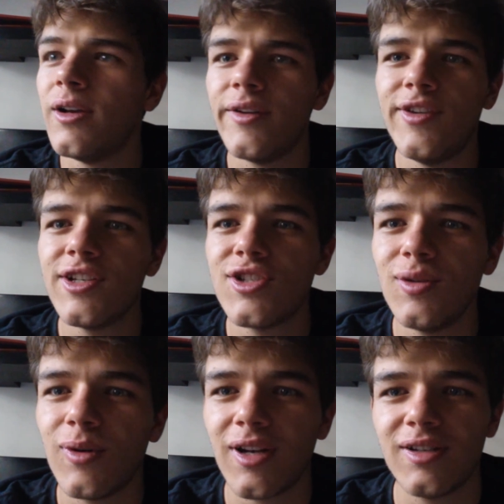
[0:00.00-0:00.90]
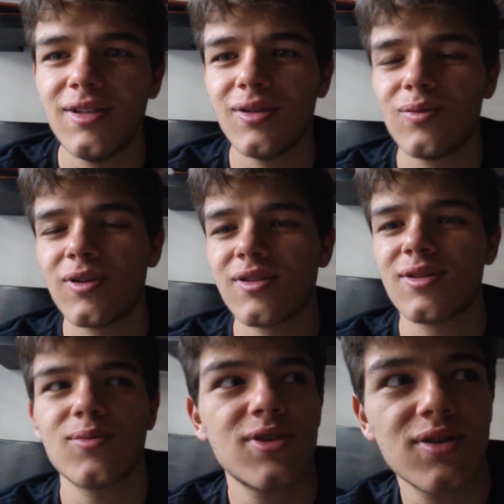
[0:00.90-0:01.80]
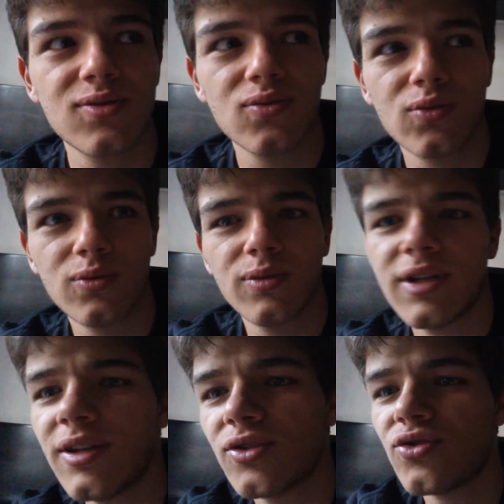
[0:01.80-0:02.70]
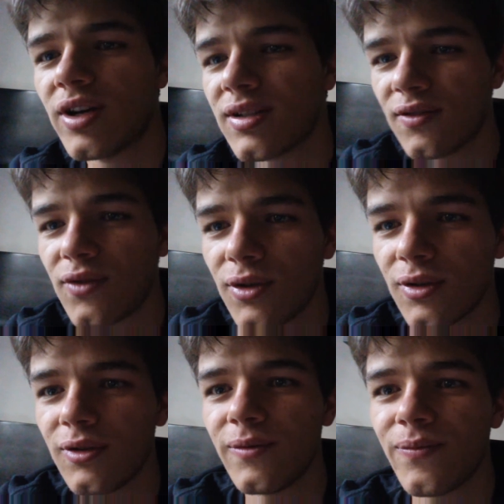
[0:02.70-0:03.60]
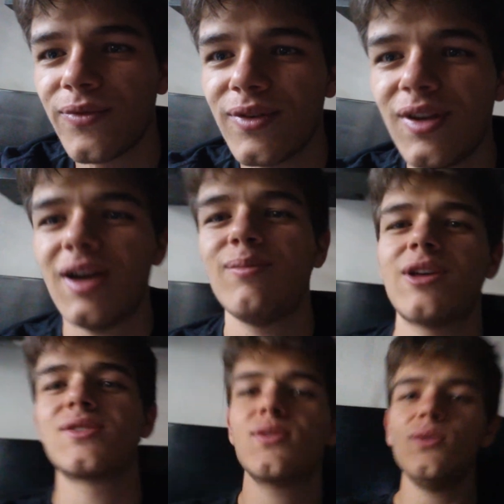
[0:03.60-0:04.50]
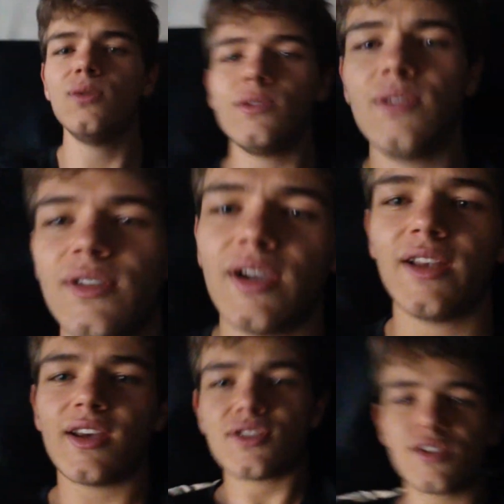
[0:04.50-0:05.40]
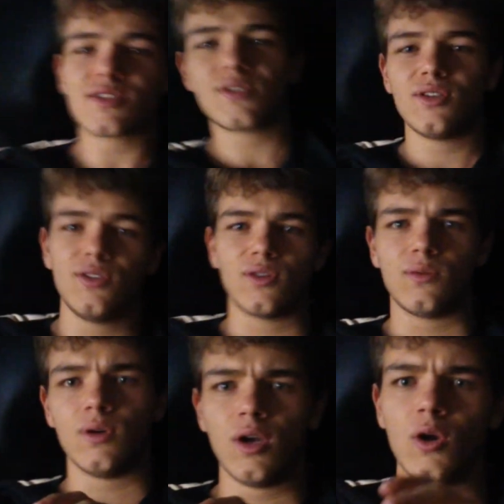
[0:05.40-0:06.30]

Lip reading: Eventually what I did was, there was this really attractive girl at my school, and I just, you know,